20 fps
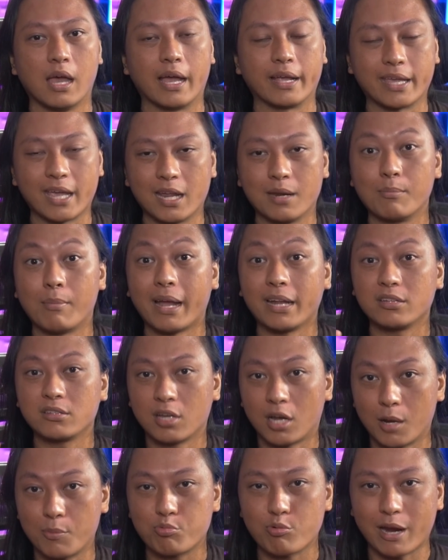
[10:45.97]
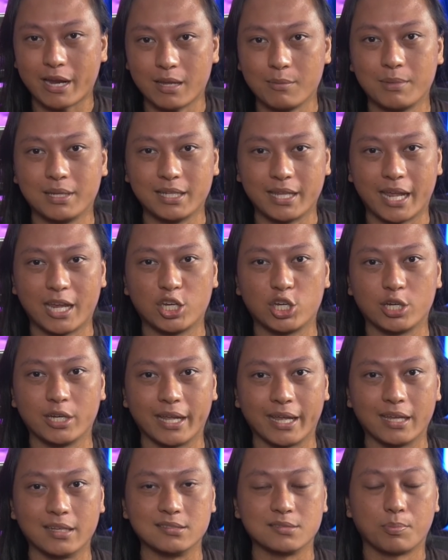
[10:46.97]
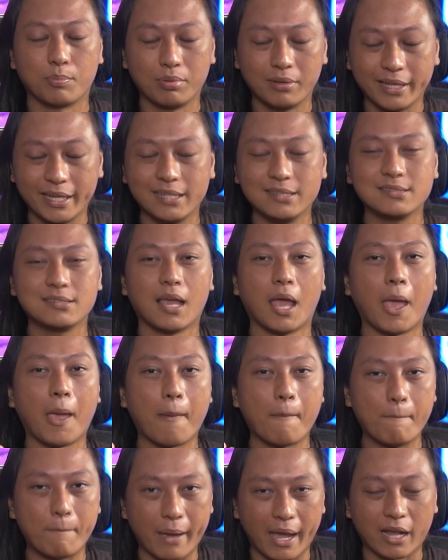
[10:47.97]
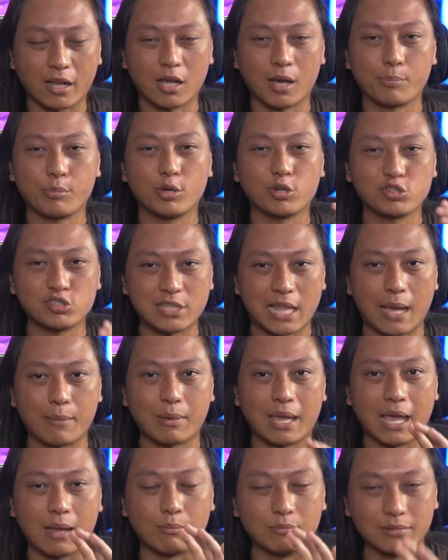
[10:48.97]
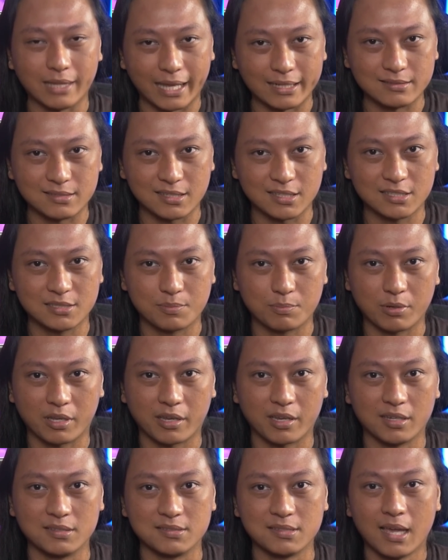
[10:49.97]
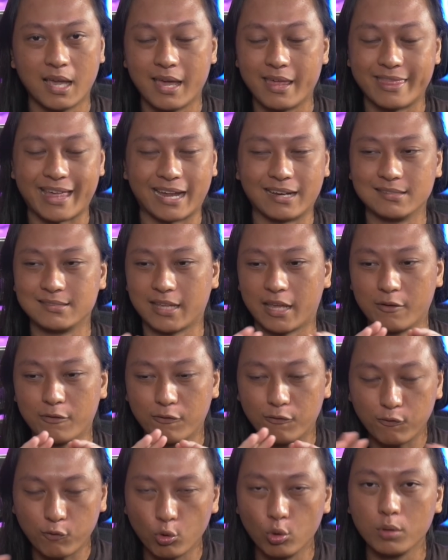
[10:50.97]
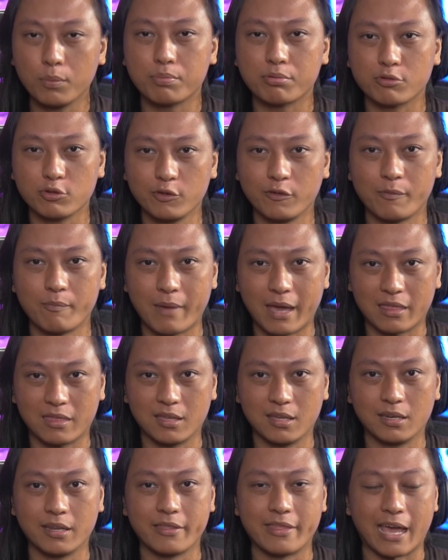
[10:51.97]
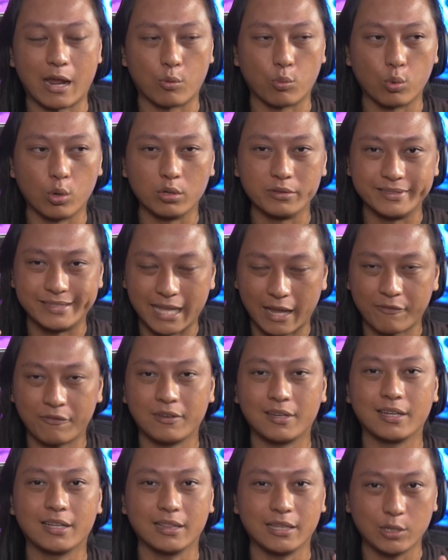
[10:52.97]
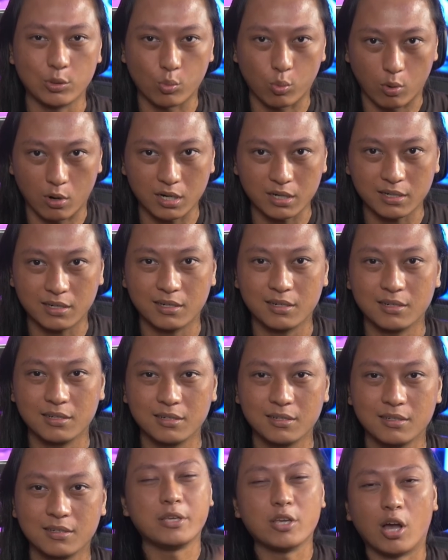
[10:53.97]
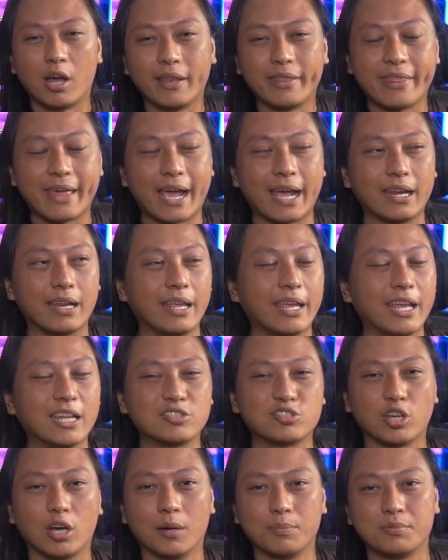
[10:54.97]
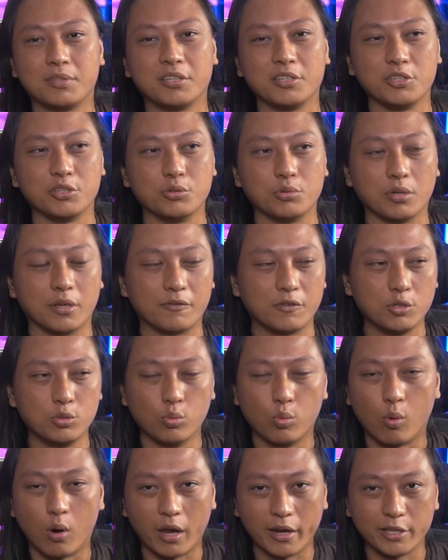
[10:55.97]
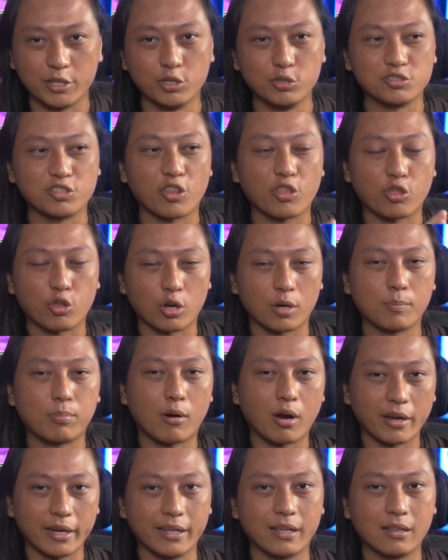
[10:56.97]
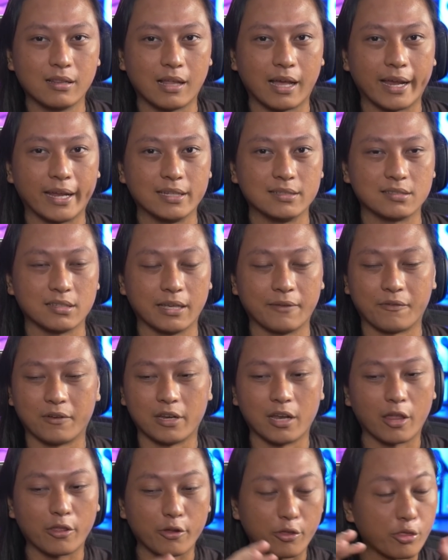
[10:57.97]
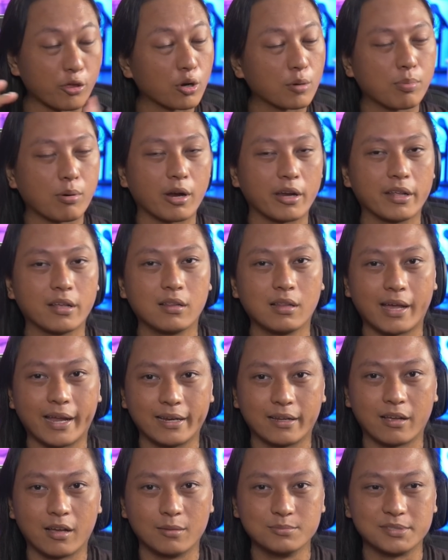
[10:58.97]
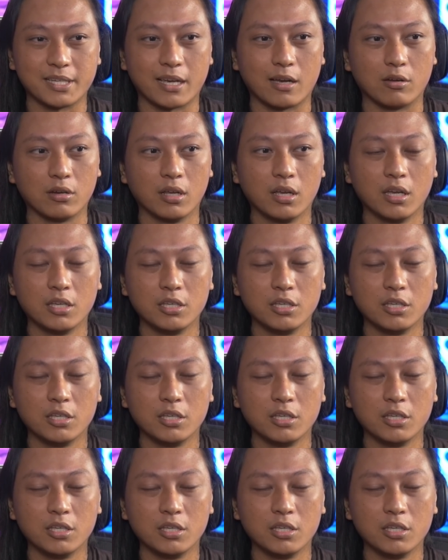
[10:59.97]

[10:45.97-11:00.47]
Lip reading: again, my top recommendation is please back up your SnapCam lenses, because that is a foolproof method that will definitely work. And then beyond that, it's up to you. If you want to use a third-party client, if another third-party client comes out,